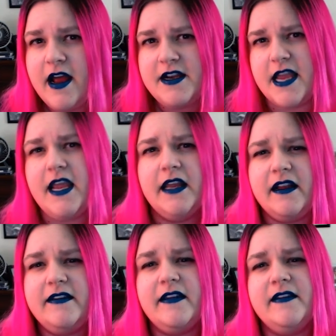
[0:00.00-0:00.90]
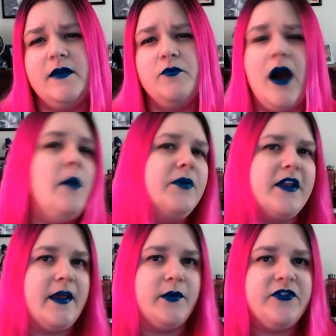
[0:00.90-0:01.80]
taking an existing
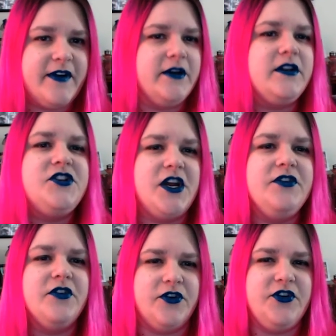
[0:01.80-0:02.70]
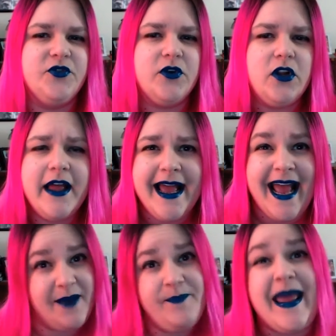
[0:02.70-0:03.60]
property that was fairly gender neutral
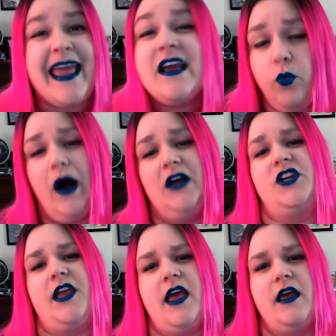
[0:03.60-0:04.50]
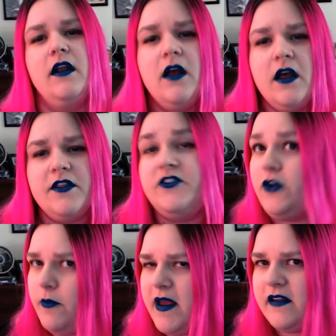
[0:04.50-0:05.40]
and pinkwashing it. The
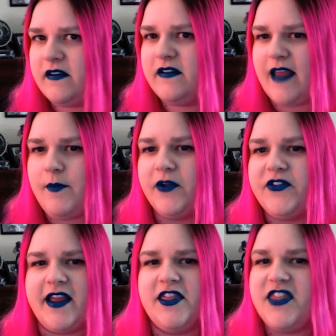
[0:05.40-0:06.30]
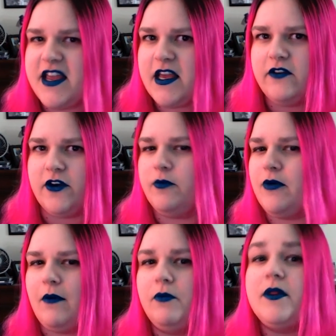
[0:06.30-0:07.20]
two biggest examples I can think of are
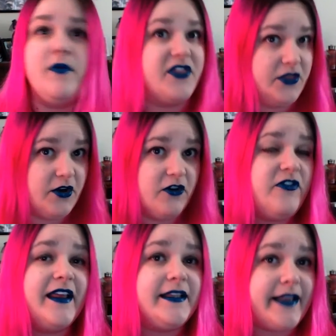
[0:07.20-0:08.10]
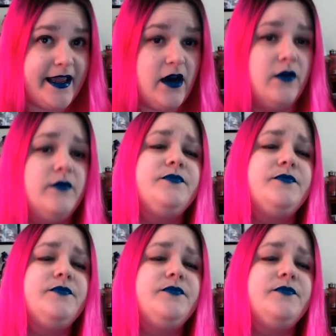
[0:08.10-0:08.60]
probably with Nerf and Lego.